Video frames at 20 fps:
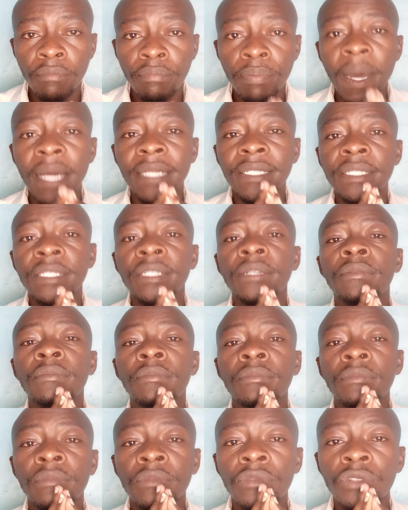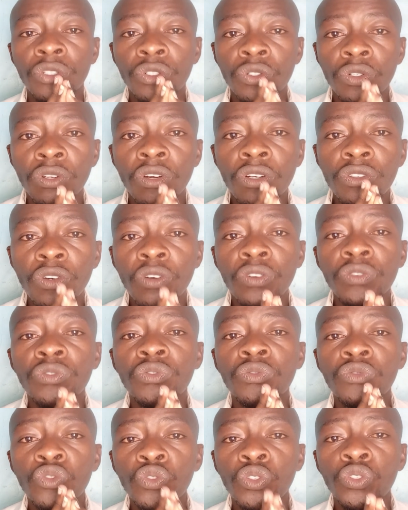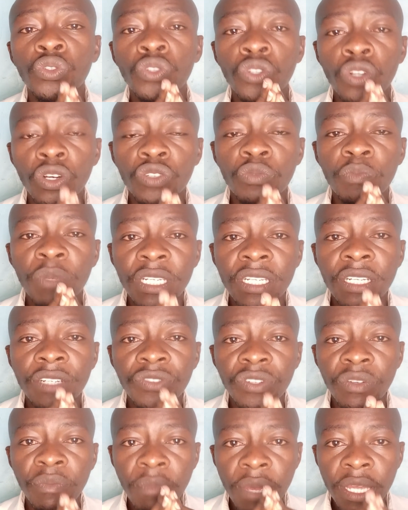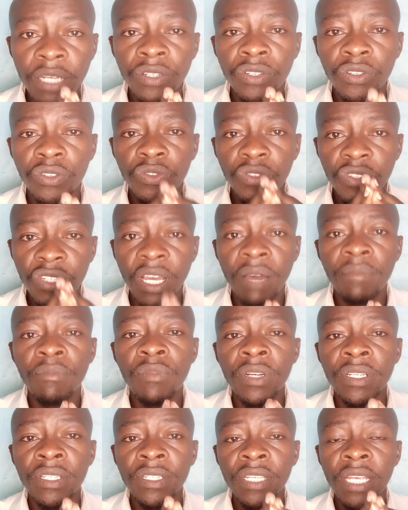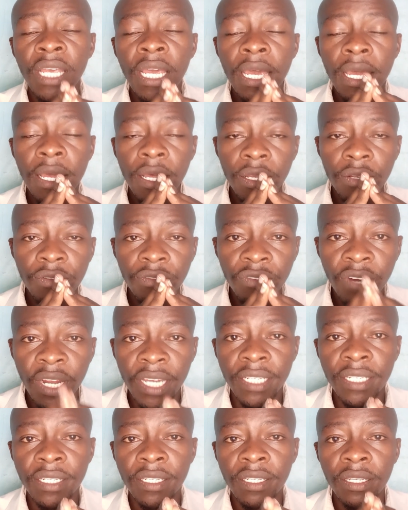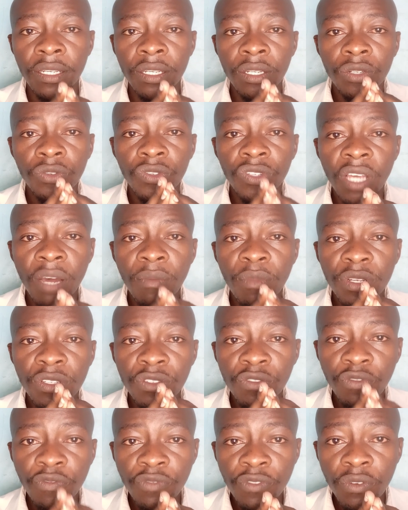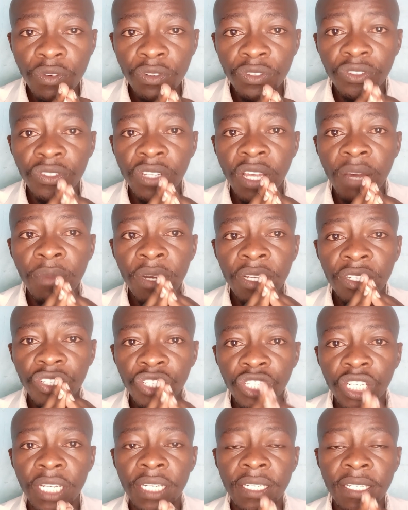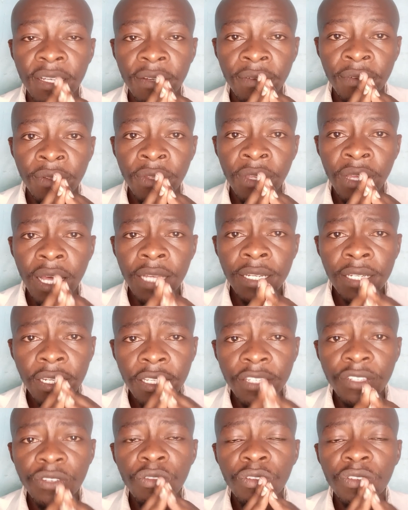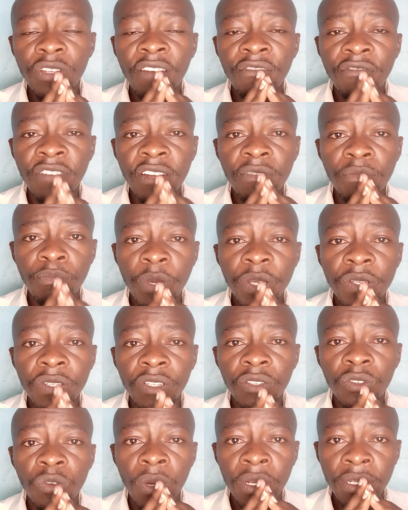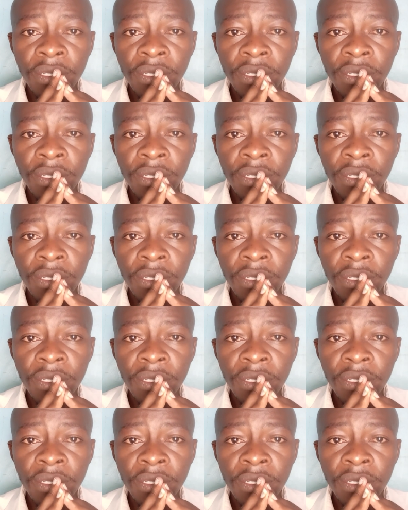But should not be detrimental to someone's right, to someone's food, to someone's shelter. At least those are very basic.